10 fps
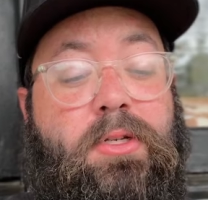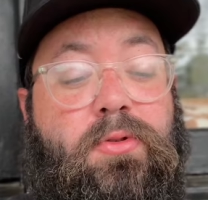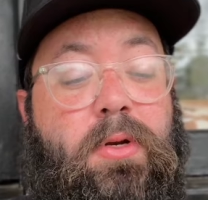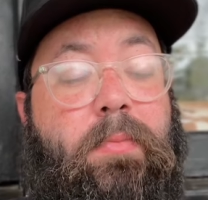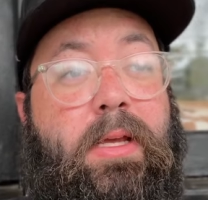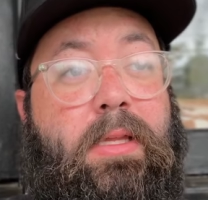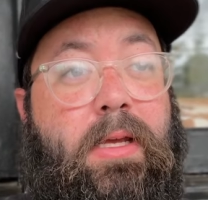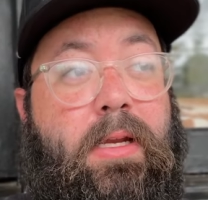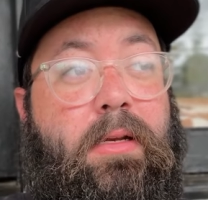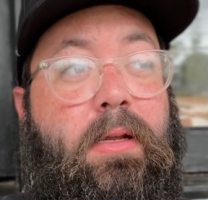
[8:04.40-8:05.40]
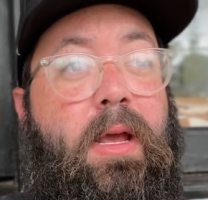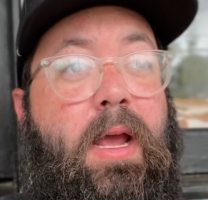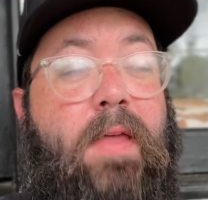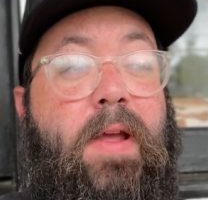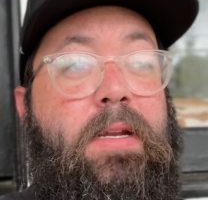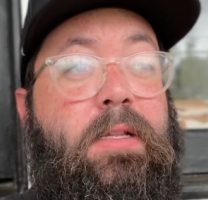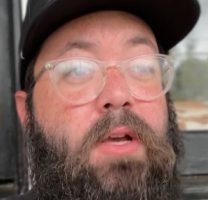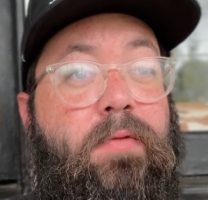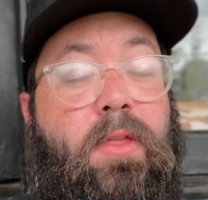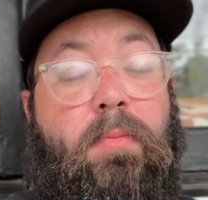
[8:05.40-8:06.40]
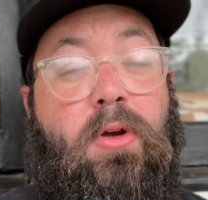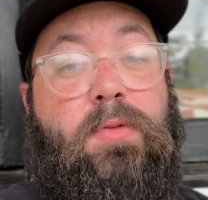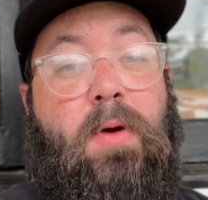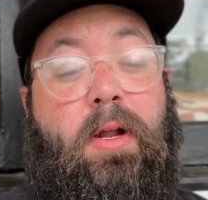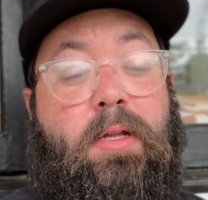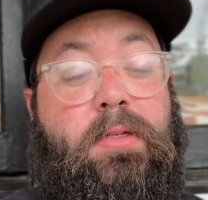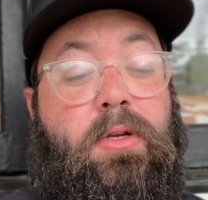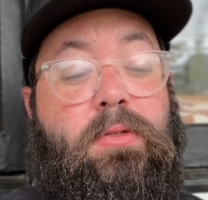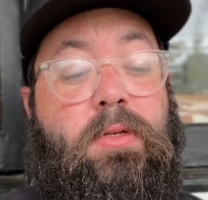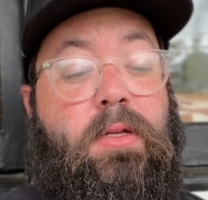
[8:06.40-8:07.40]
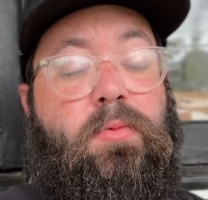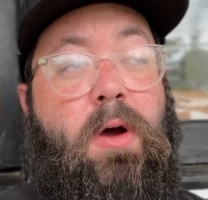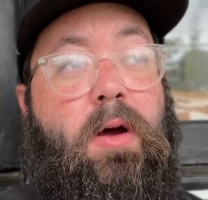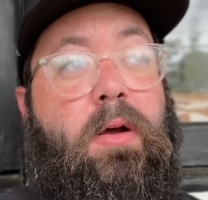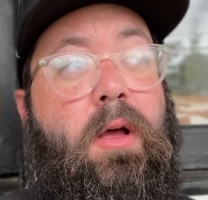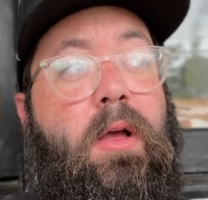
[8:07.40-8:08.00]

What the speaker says: extremely clean. And they did so for the most part against Houston as well.